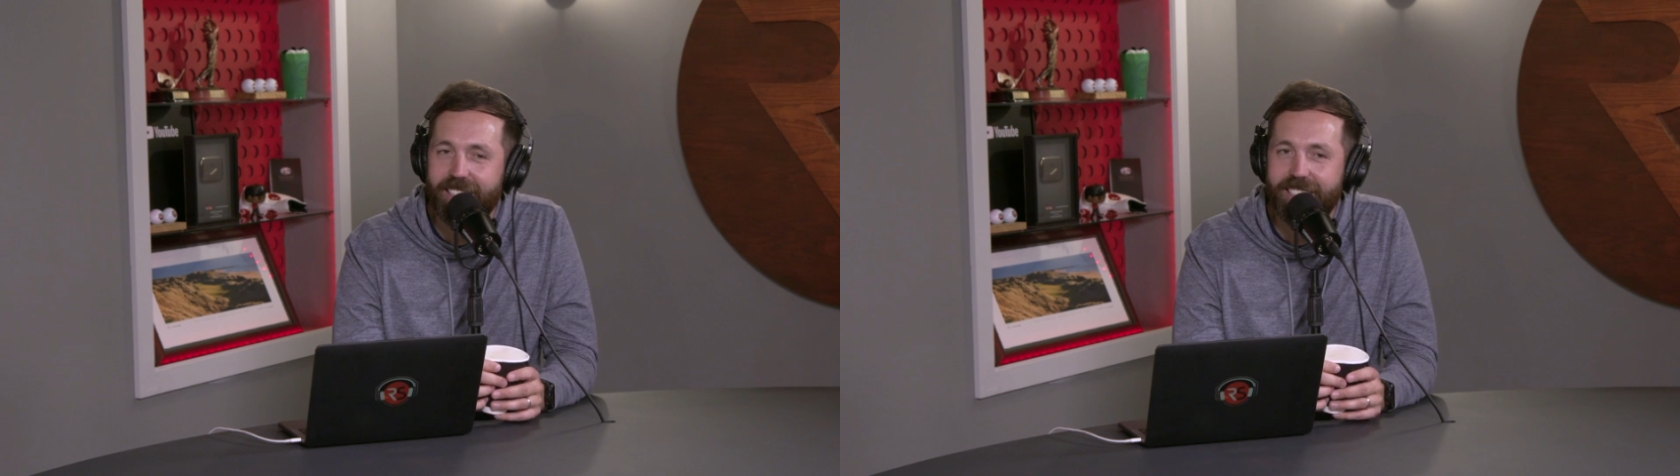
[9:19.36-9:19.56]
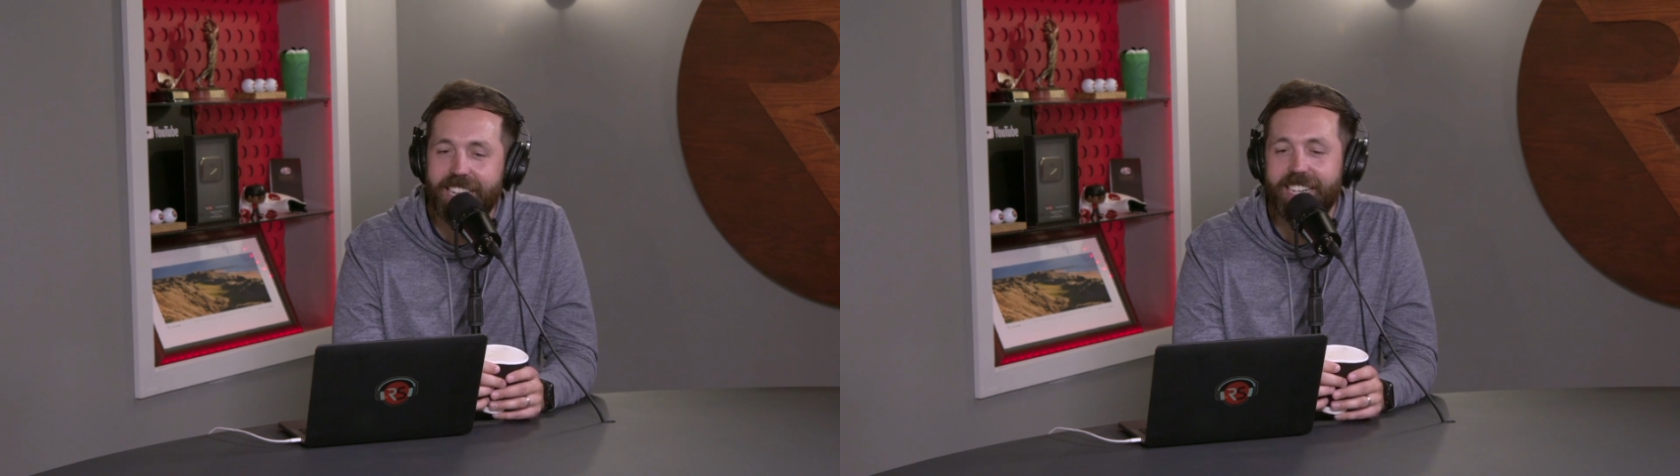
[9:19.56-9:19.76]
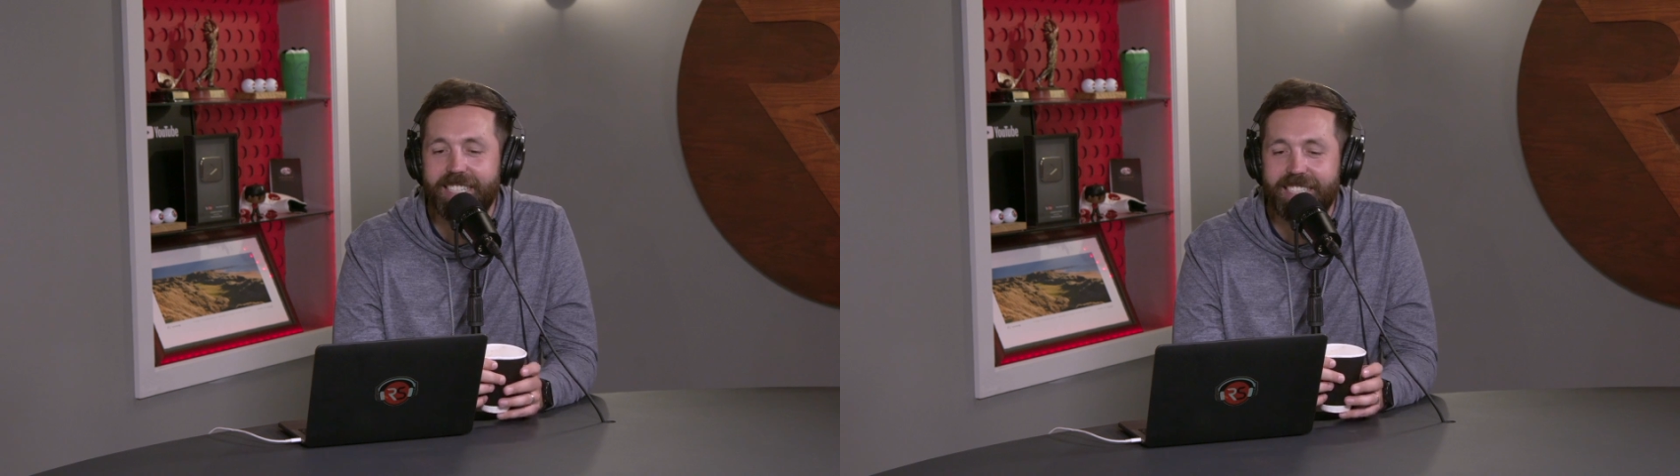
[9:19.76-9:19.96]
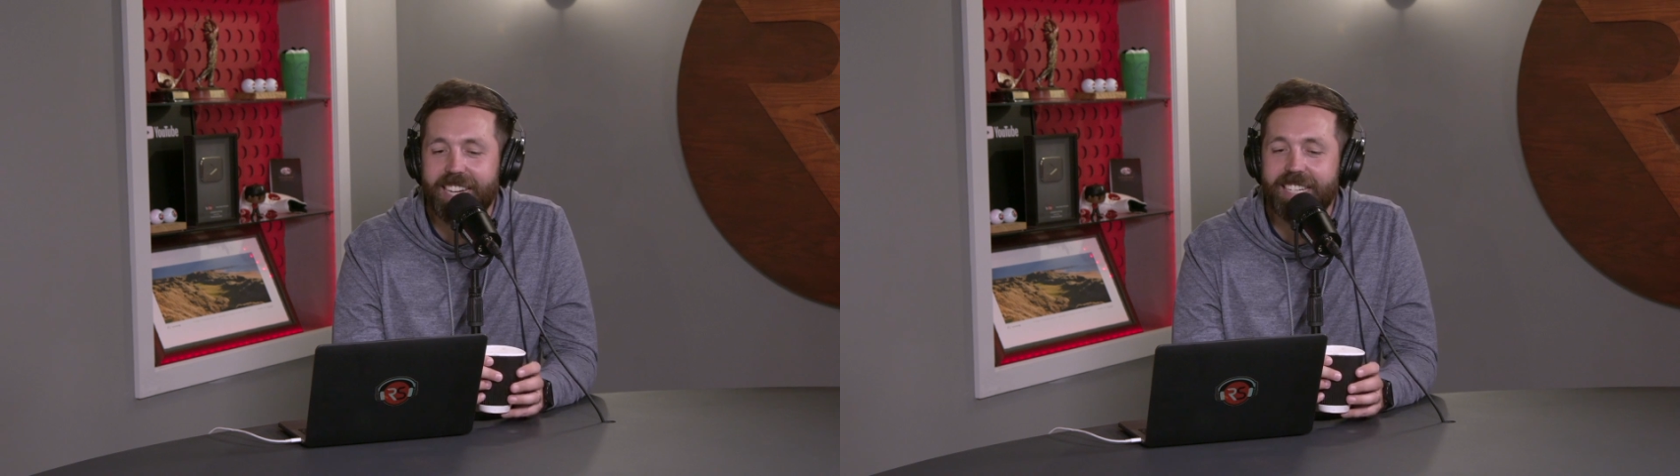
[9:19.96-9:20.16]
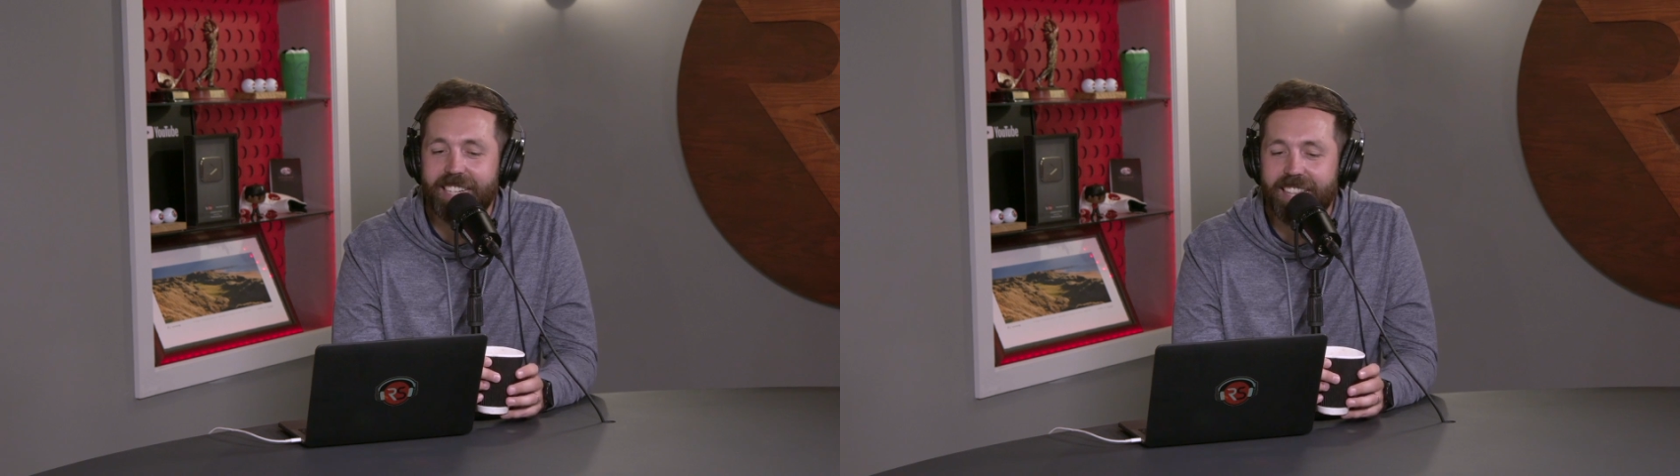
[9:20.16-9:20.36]

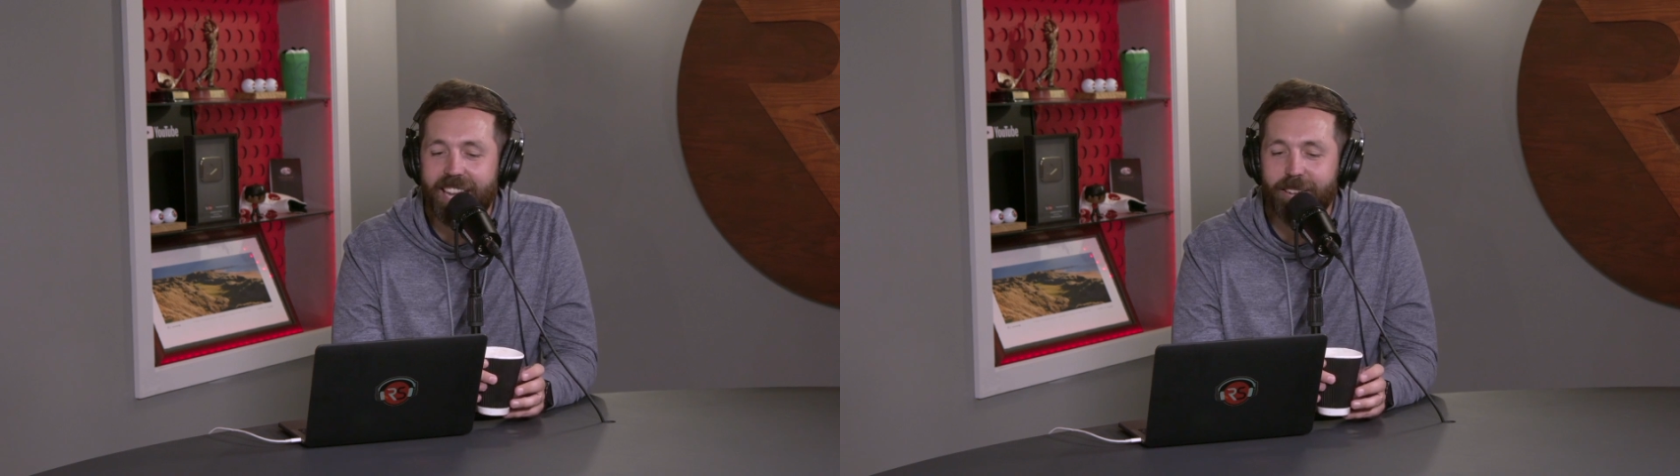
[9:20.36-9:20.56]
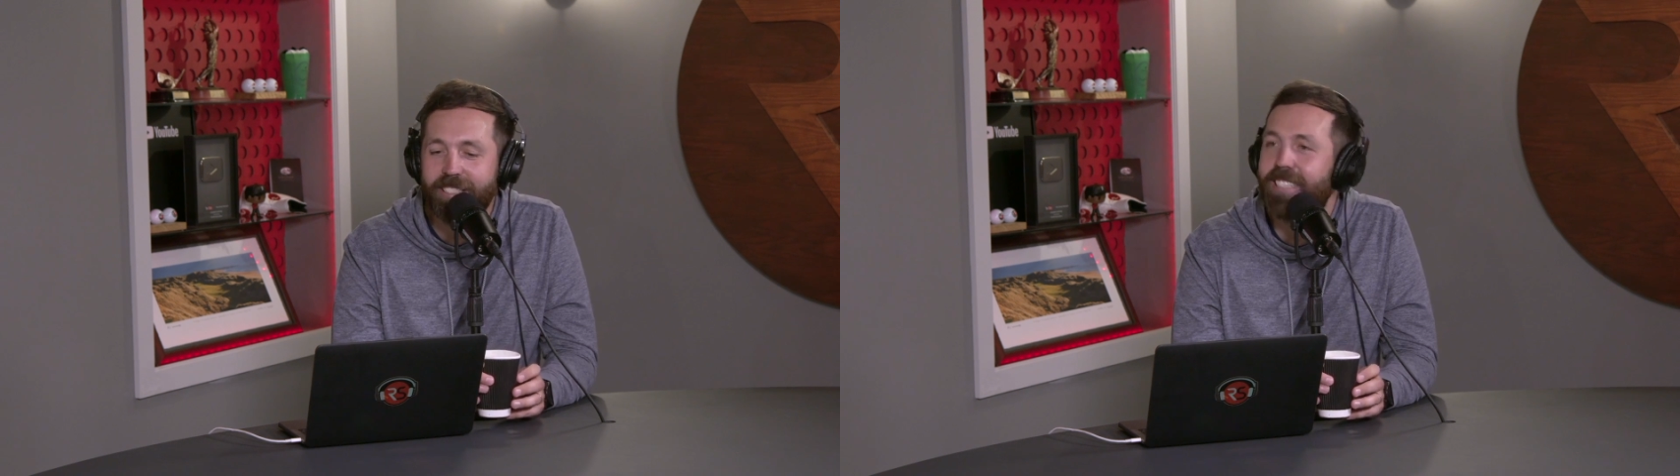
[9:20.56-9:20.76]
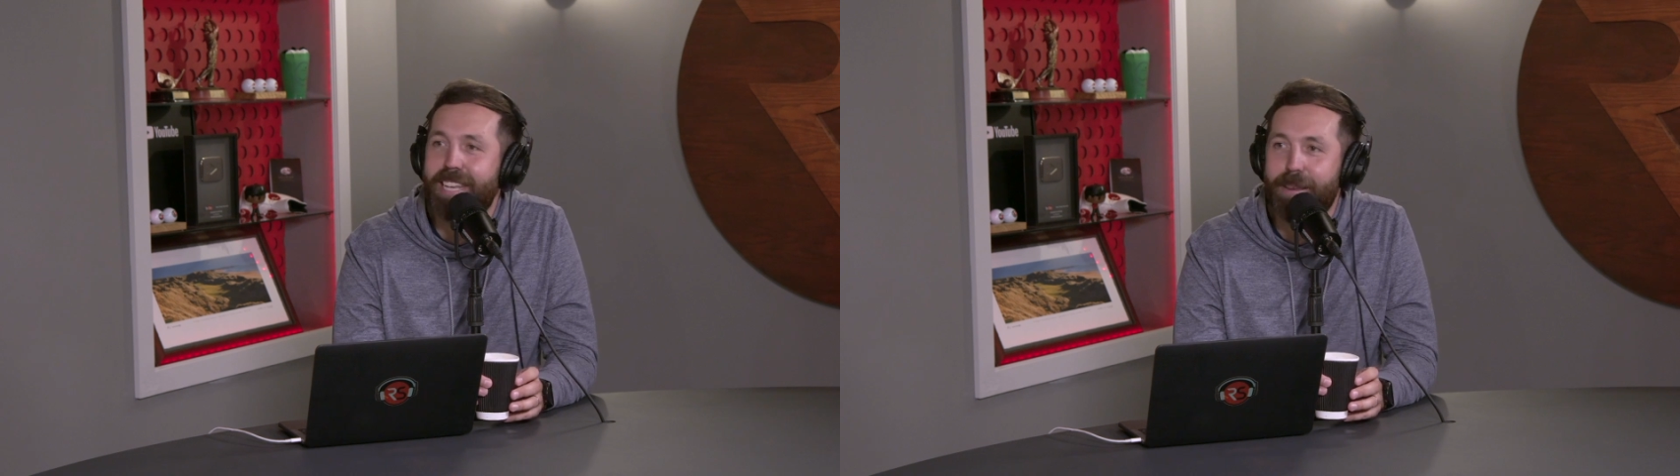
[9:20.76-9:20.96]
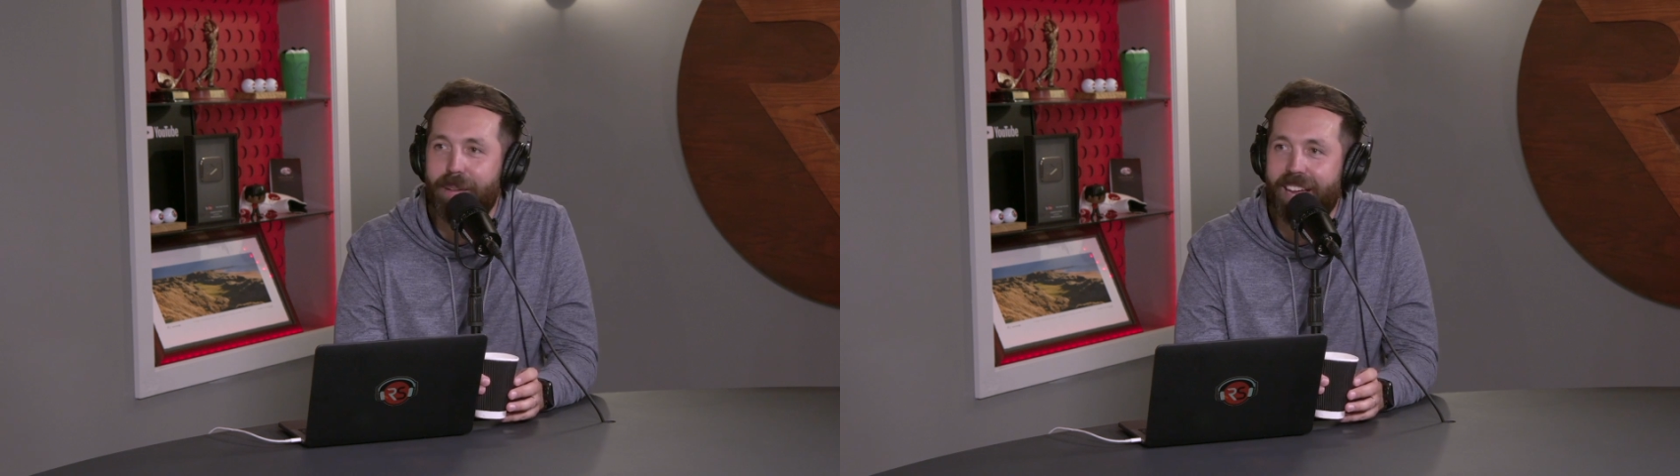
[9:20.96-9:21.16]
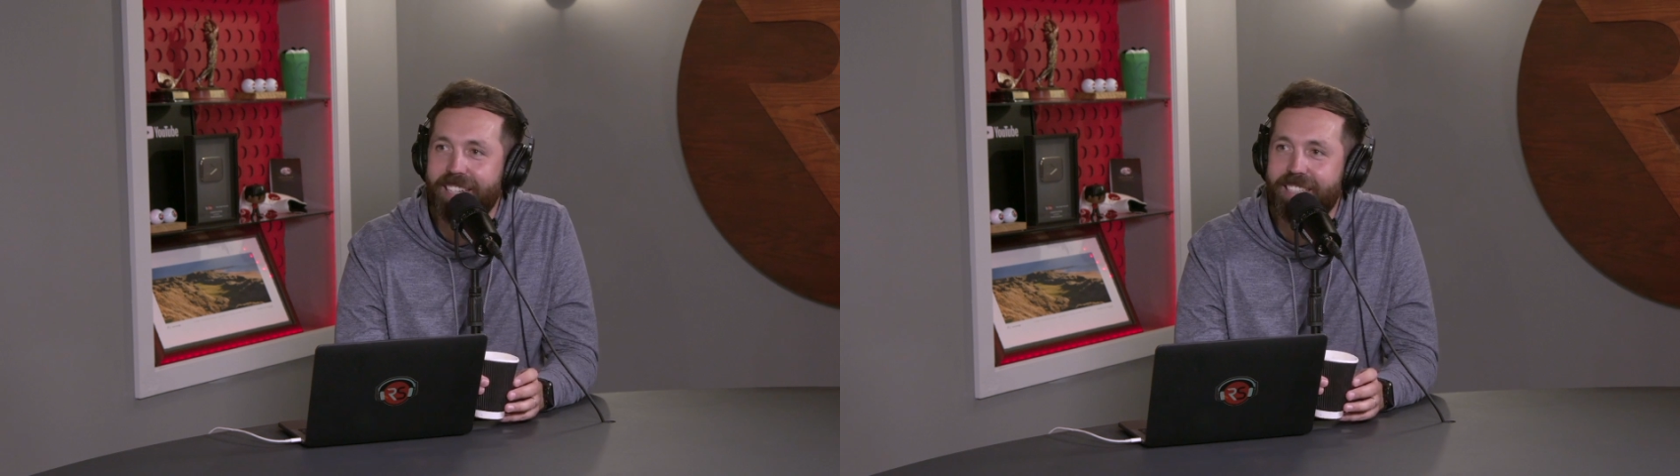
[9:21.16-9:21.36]
60,000 tee
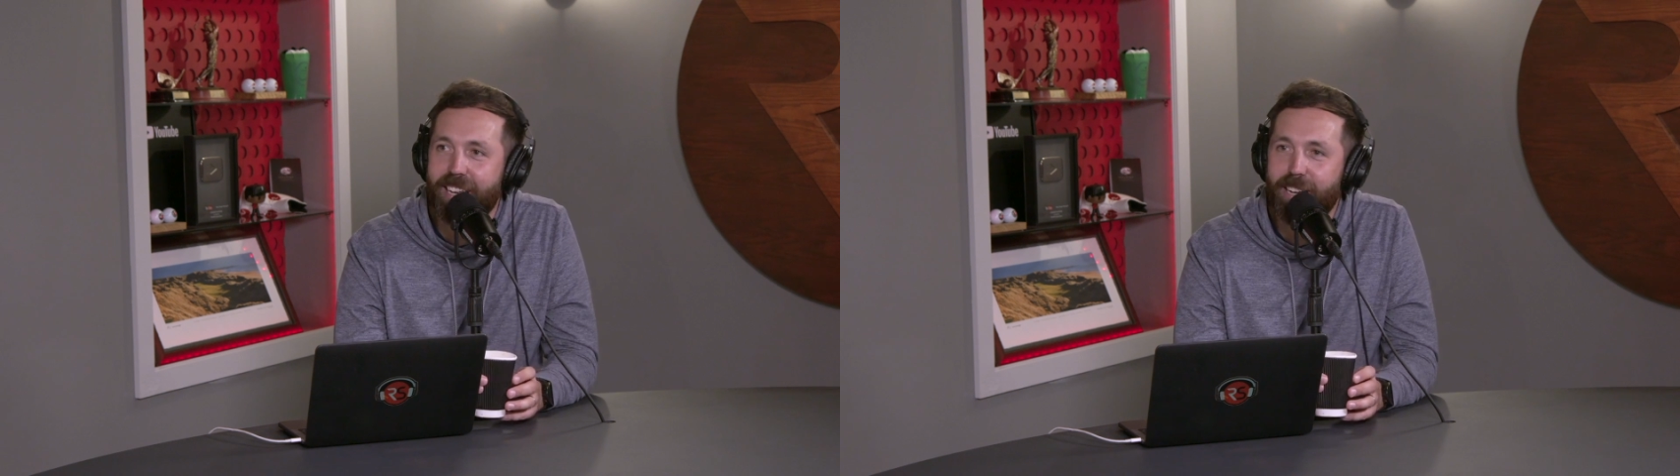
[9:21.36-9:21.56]
pegs,